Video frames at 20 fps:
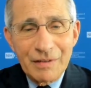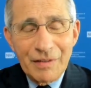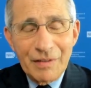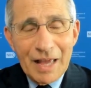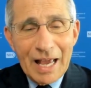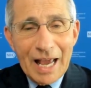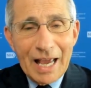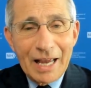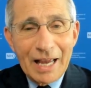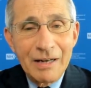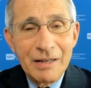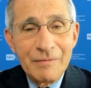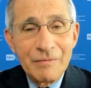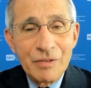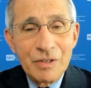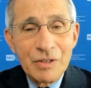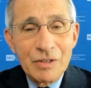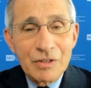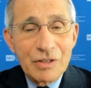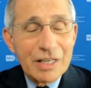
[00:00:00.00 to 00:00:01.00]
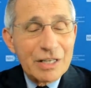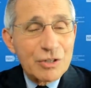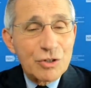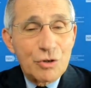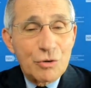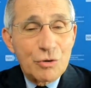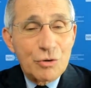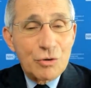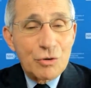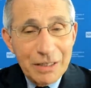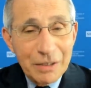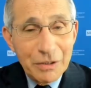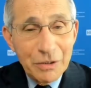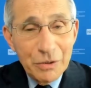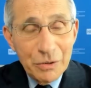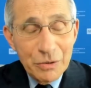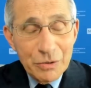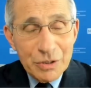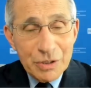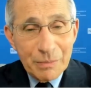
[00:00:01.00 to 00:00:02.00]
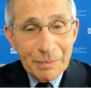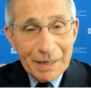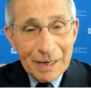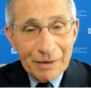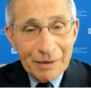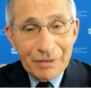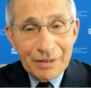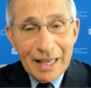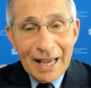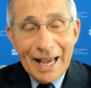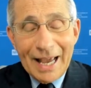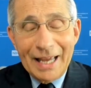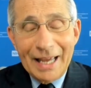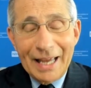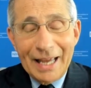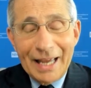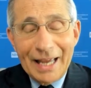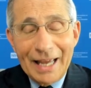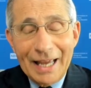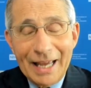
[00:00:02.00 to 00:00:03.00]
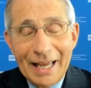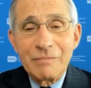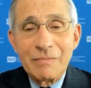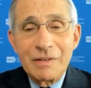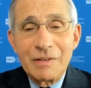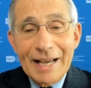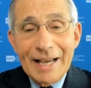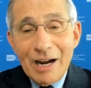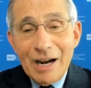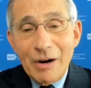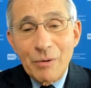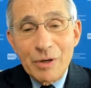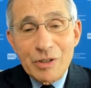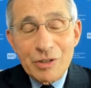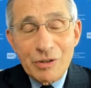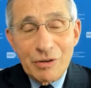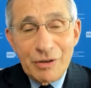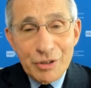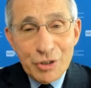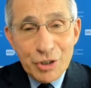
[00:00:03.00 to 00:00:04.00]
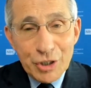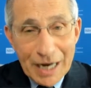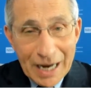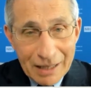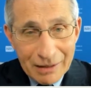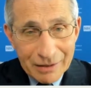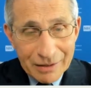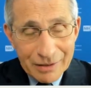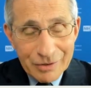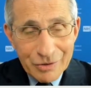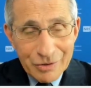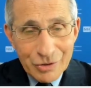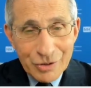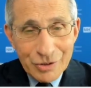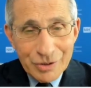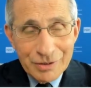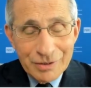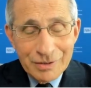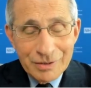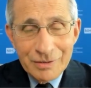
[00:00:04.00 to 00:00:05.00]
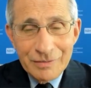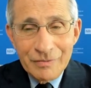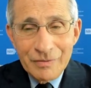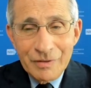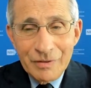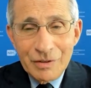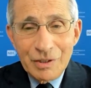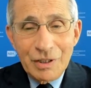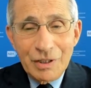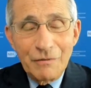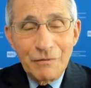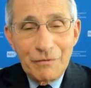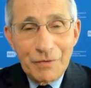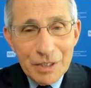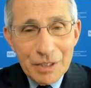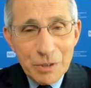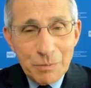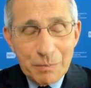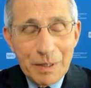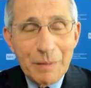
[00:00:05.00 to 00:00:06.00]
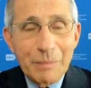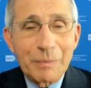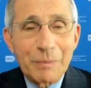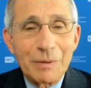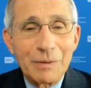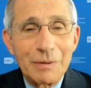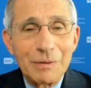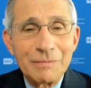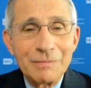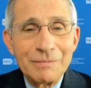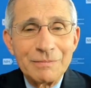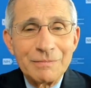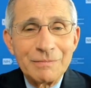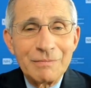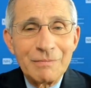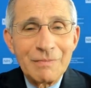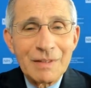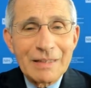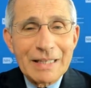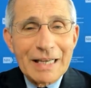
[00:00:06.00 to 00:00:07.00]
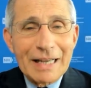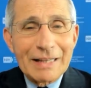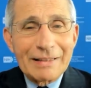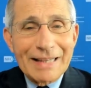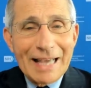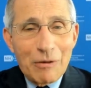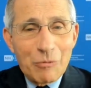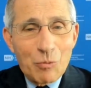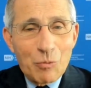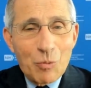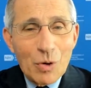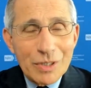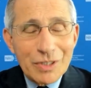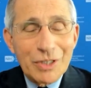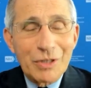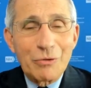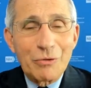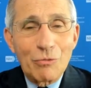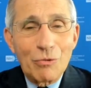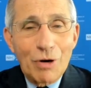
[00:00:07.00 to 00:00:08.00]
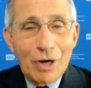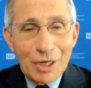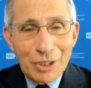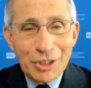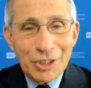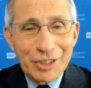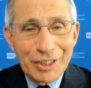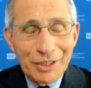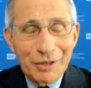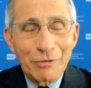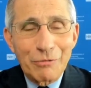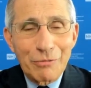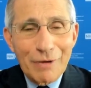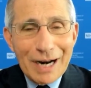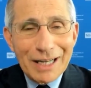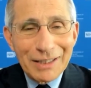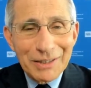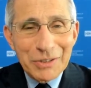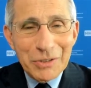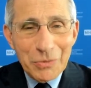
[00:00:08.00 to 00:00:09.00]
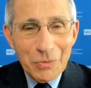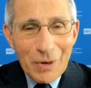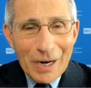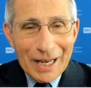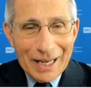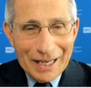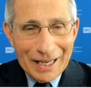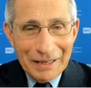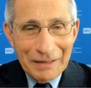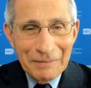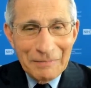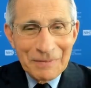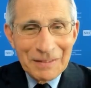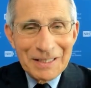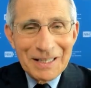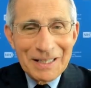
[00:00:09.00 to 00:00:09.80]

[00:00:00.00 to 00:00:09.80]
in that. There's great news about that. Now it's our challenge to convince people that that wasn't rushed in a reckless way,